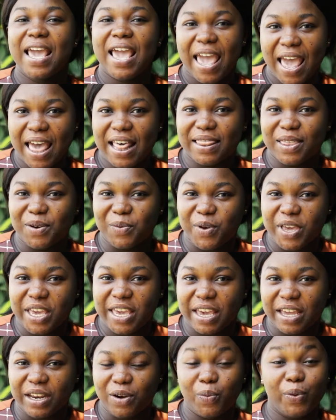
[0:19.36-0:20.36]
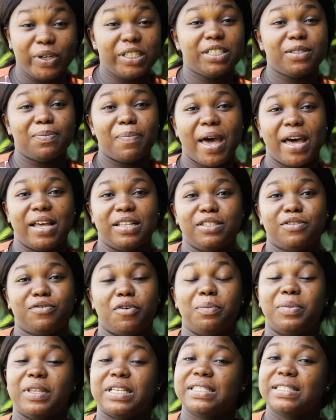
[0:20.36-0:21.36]
and the weekend, which spans
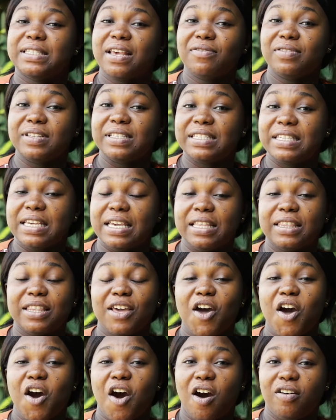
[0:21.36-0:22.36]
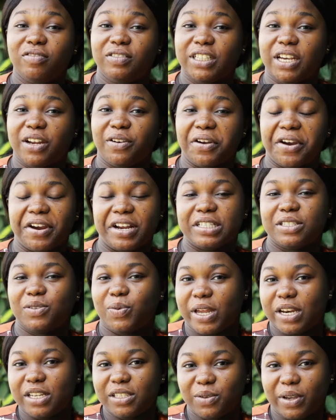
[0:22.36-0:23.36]
from the 17th of January
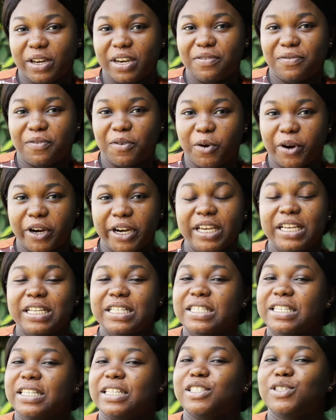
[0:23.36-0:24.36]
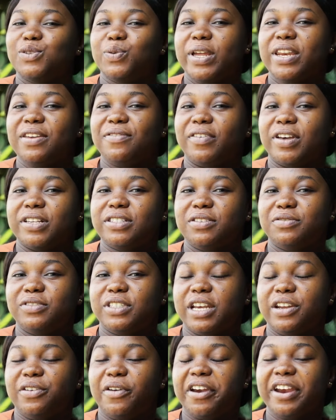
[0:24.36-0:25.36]
2024 to the 21st of
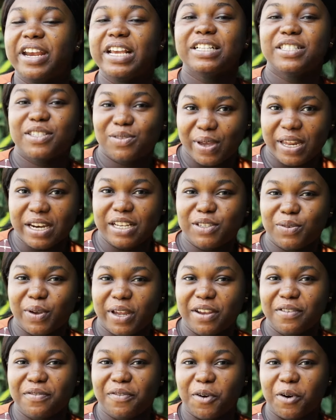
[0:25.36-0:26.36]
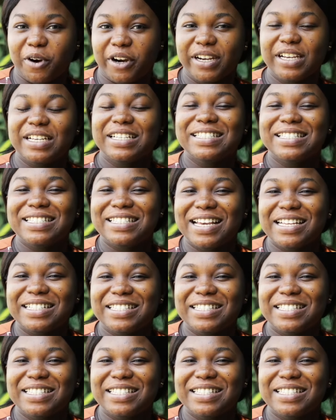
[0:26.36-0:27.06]
January 2024. Stay